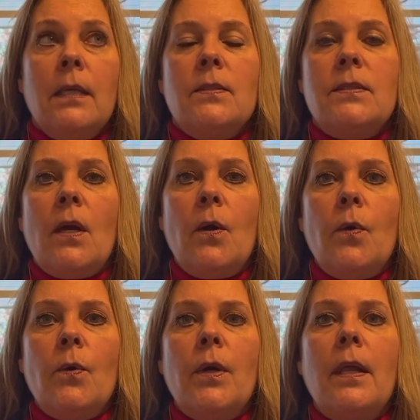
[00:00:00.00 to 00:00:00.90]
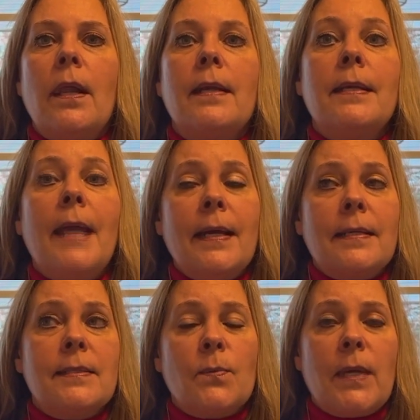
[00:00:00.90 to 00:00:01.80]
So
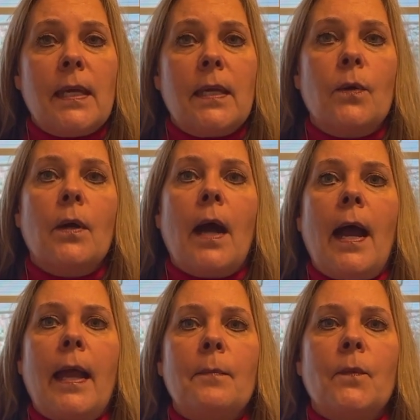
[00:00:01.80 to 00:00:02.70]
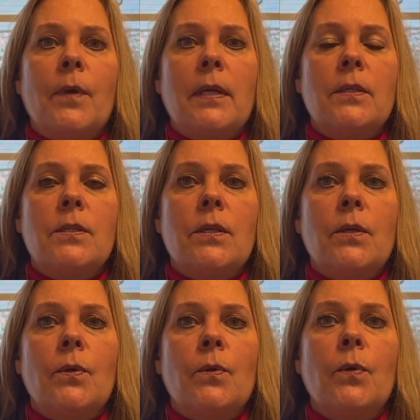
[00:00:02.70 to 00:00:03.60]
next week I am going
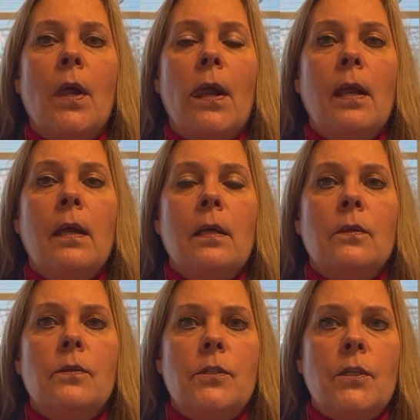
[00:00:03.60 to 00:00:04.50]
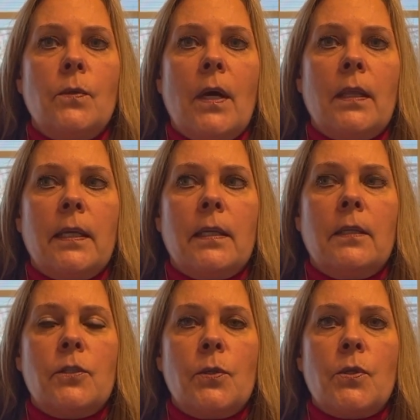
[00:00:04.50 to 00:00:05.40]
to do a
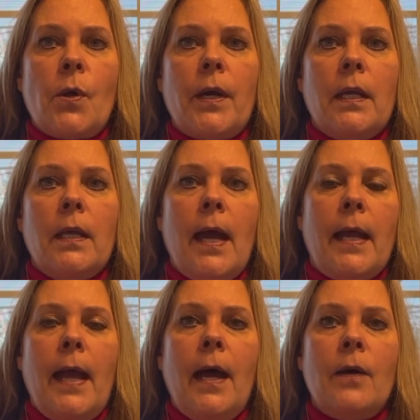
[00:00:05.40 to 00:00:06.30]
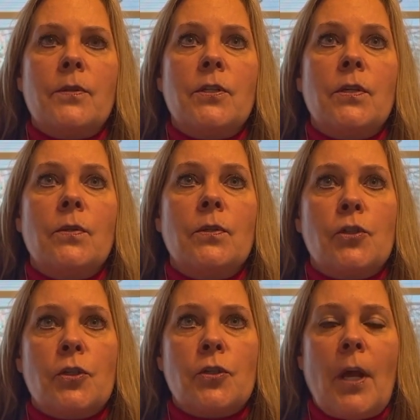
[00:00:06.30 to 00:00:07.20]
little tutorial on how to
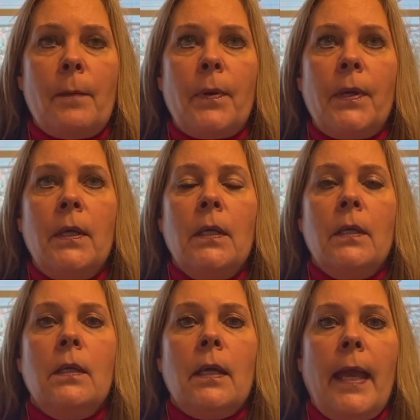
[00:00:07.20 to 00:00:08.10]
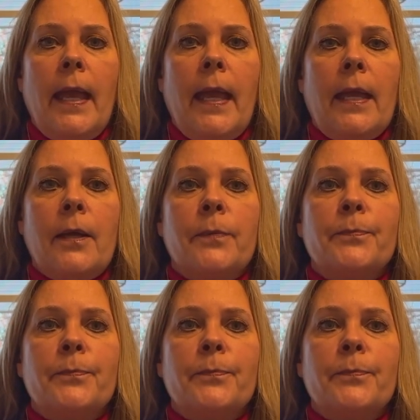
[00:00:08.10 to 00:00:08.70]
zhuzh up a